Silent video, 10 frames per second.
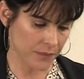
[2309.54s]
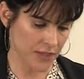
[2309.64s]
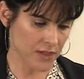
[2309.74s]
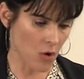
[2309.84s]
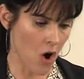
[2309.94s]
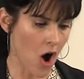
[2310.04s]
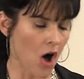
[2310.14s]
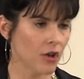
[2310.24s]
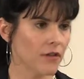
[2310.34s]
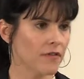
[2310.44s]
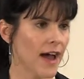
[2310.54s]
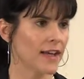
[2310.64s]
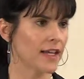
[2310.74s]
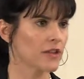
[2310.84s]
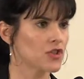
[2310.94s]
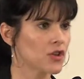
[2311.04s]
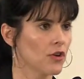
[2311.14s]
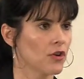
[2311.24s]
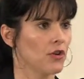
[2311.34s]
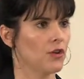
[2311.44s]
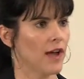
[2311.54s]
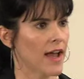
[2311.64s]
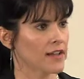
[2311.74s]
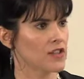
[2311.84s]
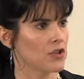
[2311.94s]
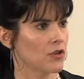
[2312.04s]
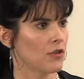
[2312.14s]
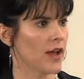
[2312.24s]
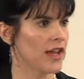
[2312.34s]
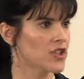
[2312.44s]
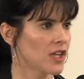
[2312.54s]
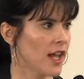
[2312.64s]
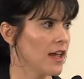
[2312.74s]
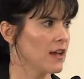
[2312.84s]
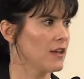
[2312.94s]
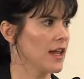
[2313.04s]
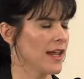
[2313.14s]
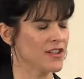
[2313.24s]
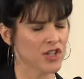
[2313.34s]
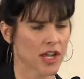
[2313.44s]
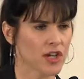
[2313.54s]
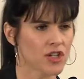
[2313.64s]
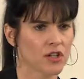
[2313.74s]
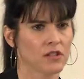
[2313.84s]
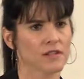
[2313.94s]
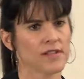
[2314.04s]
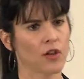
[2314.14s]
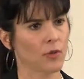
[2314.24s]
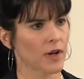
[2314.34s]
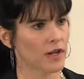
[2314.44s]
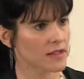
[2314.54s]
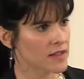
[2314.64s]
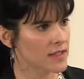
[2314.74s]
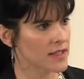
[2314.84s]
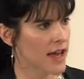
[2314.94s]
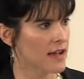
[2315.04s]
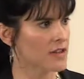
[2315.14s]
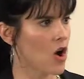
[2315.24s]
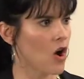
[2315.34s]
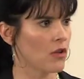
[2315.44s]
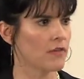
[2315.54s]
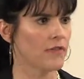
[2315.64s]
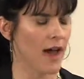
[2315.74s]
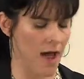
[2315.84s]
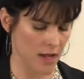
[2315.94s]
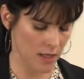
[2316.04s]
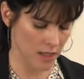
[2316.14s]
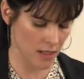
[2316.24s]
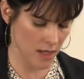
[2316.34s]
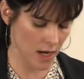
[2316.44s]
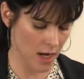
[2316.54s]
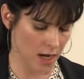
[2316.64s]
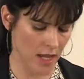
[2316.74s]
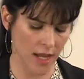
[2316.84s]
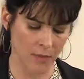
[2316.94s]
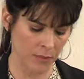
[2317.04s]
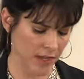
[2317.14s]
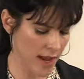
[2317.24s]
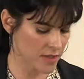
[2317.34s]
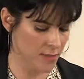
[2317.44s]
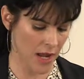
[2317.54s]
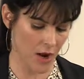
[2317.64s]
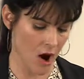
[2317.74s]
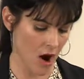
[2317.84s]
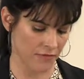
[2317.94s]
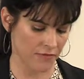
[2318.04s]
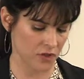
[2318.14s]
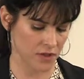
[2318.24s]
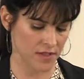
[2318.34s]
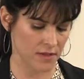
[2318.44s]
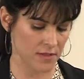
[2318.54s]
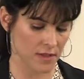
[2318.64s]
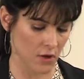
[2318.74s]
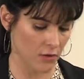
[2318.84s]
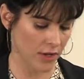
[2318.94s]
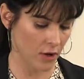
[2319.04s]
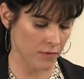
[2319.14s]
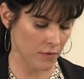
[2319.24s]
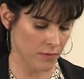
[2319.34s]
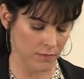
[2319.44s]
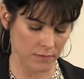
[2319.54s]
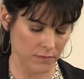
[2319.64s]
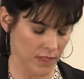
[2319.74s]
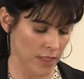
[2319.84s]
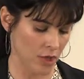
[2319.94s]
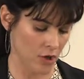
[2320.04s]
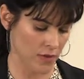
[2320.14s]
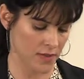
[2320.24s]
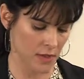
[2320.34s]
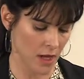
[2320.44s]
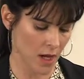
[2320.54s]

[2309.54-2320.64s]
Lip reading: So all of that internal, external education, celebrating success, all of that, it began to pay off just slowly over years.